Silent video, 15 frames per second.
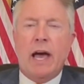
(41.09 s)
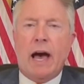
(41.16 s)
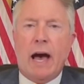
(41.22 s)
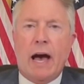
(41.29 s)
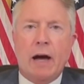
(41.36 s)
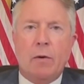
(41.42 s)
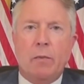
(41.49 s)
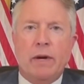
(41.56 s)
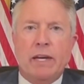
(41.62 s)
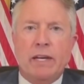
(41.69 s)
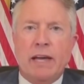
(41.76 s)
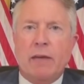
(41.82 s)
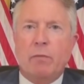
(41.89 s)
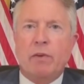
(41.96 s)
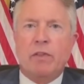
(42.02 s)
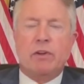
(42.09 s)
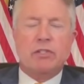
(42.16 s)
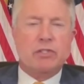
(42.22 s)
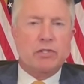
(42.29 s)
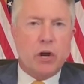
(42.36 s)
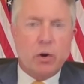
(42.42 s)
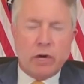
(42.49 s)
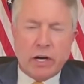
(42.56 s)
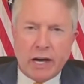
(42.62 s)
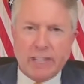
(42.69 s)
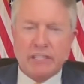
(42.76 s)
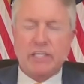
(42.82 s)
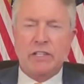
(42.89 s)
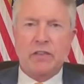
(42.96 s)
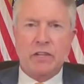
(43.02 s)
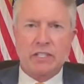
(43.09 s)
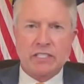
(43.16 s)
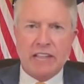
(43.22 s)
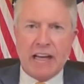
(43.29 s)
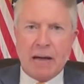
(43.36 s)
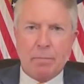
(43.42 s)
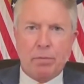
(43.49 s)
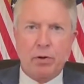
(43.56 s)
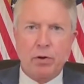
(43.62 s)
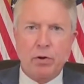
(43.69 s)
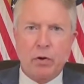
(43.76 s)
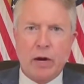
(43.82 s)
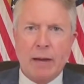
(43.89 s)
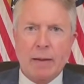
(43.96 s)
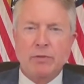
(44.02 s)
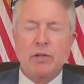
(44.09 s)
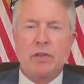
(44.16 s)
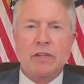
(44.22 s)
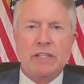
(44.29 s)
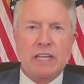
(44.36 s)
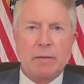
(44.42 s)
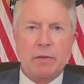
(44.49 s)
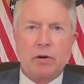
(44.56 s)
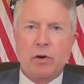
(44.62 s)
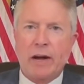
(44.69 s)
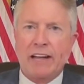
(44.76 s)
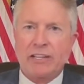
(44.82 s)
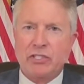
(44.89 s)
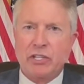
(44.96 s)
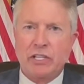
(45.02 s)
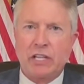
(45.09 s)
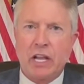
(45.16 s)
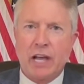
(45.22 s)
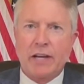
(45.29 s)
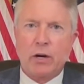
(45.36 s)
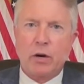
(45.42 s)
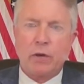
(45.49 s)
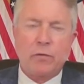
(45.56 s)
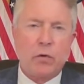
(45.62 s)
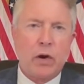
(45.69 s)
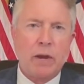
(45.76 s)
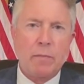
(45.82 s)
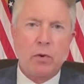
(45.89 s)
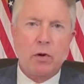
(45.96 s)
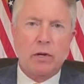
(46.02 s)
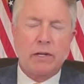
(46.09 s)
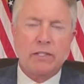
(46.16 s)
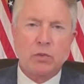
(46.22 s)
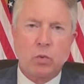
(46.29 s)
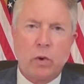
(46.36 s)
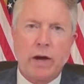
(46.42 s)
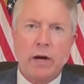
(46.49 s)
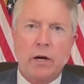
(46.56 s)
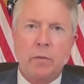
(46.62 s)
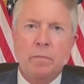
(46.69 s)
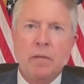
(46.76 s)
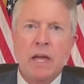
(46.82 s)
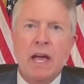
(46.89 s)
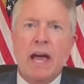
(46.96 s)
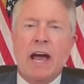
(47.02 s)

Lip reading: There's no cuts in the SNAP program, so the Democrats should like our framework as well.